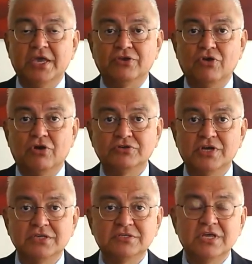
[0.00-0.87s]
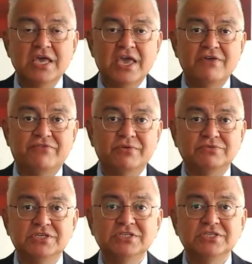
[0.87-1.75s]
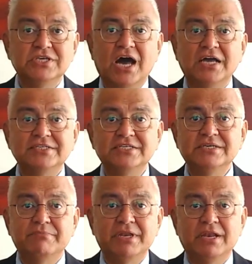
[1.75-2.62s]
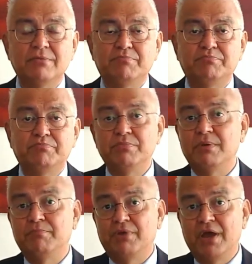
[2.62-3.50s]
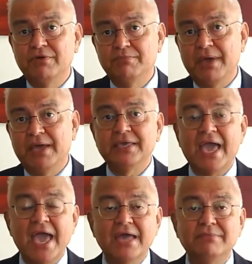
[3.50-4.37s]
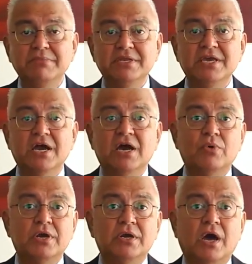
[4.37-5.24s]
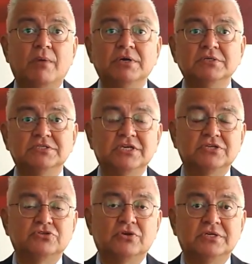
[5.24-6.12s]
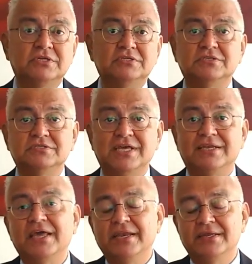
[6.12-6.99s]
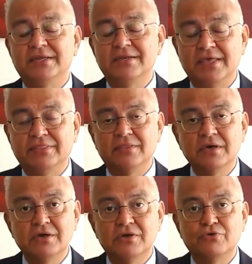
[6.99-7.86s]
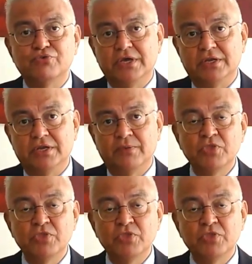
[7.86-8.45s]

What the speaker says: In contrast, FMCG, IT, Metal, Private Bank, and Media were among the sectoral indices that ended in the red.